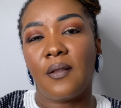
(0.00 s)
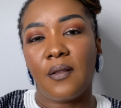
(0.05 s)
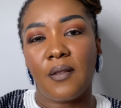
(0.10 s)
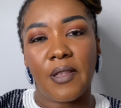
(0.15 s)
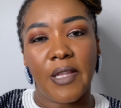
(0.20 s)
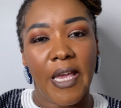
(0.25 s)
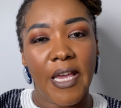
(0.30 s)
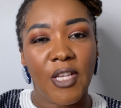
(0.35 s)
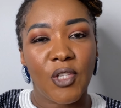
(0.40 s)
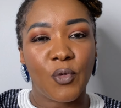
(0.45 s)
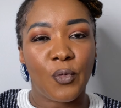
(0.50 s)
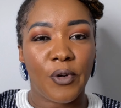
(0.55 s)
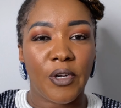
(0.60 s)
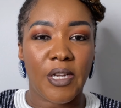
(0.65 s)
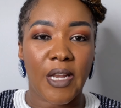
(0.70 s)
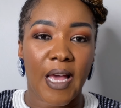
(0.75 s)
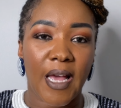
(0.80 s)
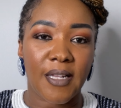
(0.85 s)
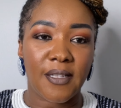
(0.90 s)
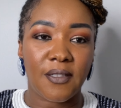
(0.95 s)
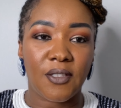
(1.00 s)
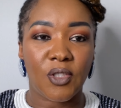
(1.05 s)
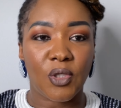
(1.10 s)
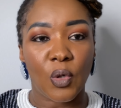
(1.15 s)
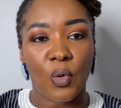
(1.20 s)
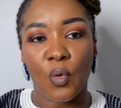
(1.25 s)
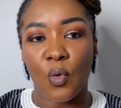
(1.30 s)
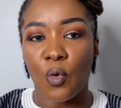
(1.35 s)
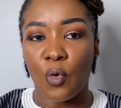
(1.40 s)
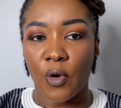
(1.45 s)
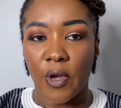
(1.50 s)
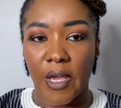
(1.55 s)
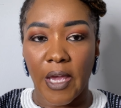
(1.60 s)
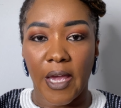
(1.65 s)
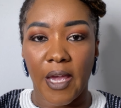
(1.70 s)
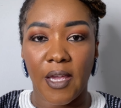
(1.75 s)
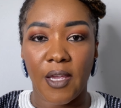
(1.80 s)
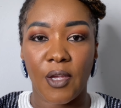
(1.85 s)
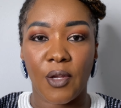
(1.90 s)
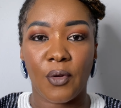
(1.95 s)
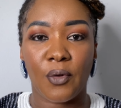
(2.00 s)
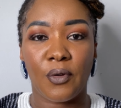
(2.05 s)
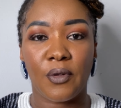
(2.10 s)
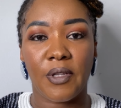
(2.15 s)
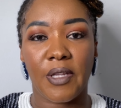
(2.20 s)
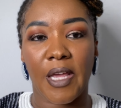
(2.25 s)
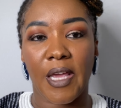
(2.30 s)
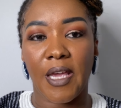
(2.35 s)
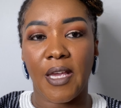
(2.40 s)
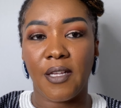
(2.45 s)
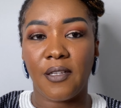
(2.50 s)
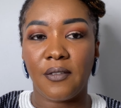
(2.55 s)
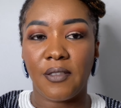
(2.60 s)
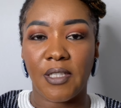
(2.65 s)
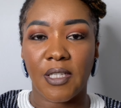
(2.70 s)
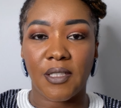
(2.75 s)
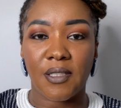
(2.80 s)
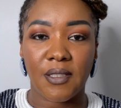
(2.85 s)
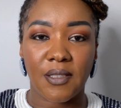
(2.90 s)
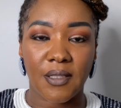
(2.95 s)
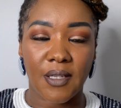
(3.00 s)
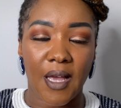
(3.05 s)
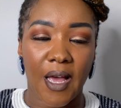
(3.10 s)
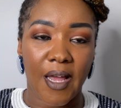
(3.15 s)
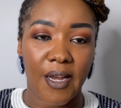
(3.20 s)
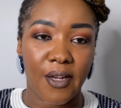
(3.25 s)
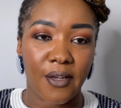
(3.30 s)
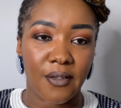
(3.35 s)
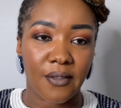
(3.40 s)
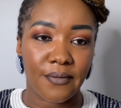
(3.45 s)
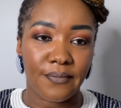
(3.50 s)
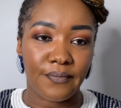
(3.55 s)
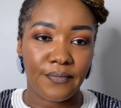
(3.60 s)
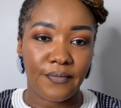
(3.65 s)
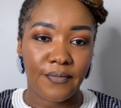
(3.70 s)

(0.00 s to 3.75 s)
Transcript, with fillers: things were not so okay, you know, they just kind of